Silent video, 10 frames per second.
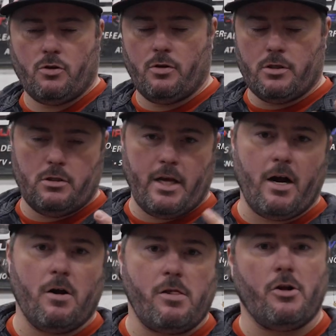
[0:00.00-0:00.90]
So this is like
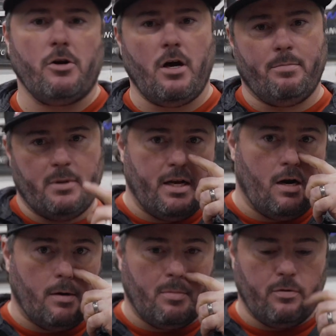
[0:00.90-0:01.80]
our third update
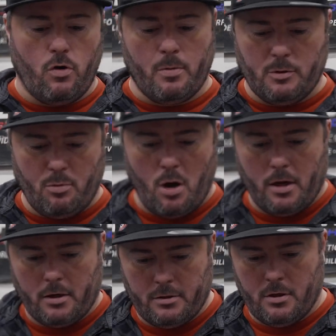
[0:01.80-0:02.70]
on our performance
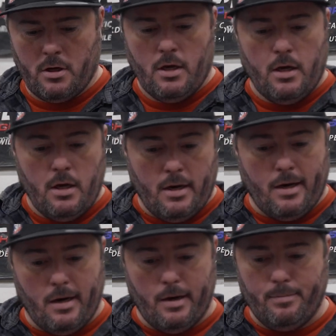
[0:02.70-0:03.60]
products.
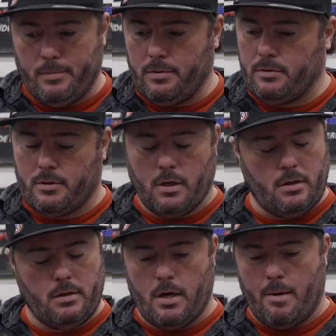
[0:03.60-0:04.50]
I
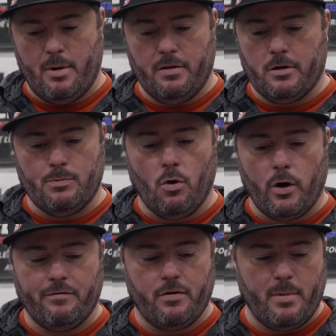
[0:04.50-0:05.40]
mean, there's
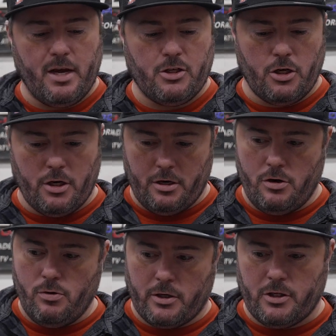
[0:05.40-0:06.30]
more information and
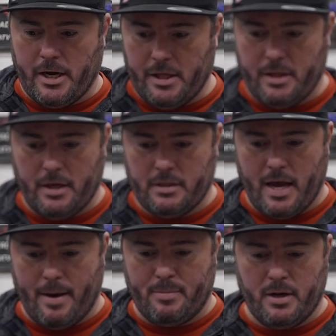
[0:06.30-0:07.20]
new exciting things
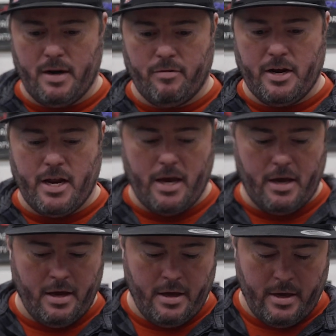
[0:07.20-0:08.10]
happening every
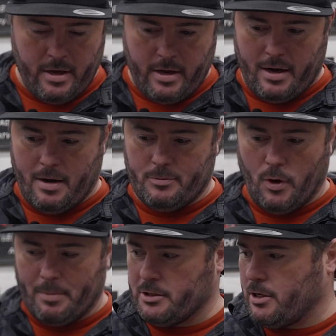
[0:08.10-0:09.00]
day. So
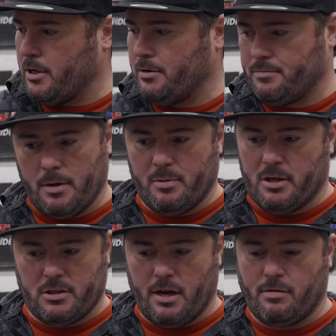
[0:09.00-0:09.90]
I'm just gonna, some of
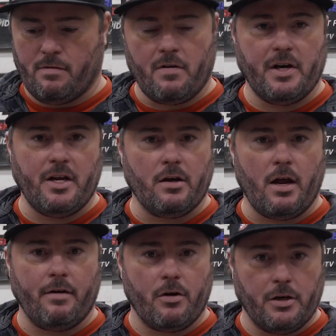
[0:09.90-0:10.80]
this stuff I've
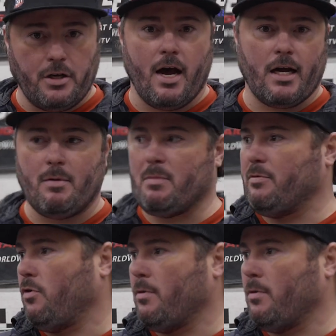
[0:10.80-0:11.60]
already talked about before.